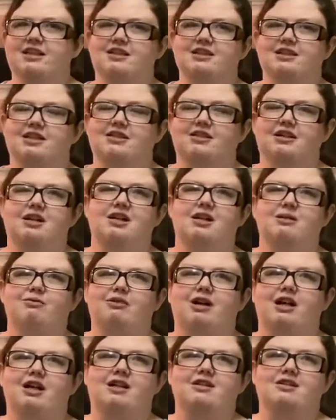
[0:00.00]
a lot of our
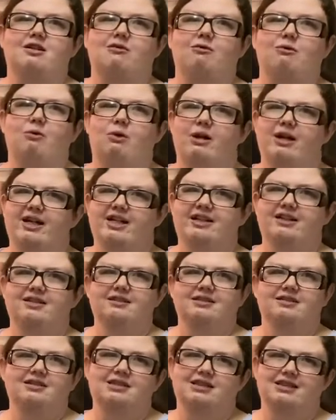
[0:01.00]
products are white
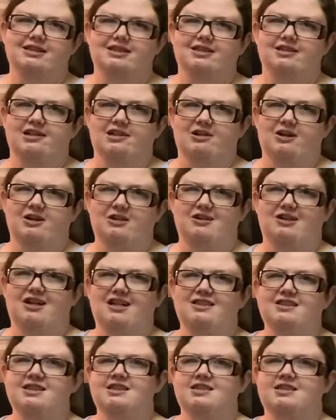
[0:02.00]
and it's a good
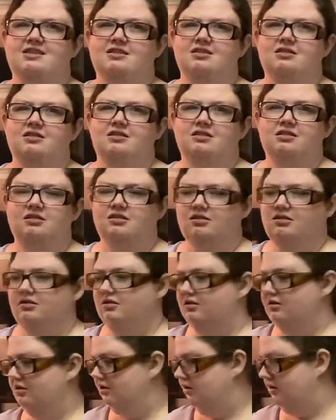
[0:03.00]
contrast.
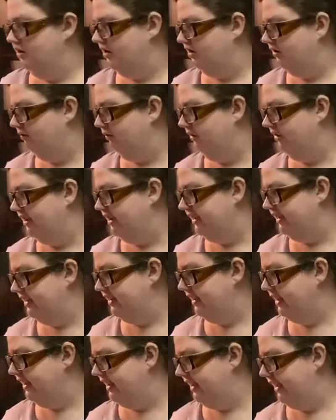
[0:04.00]
1
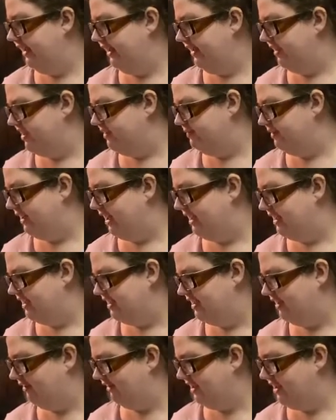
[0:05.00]
8-ounce packet
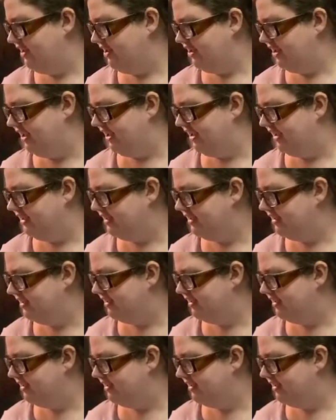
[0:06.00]
of cream cheese.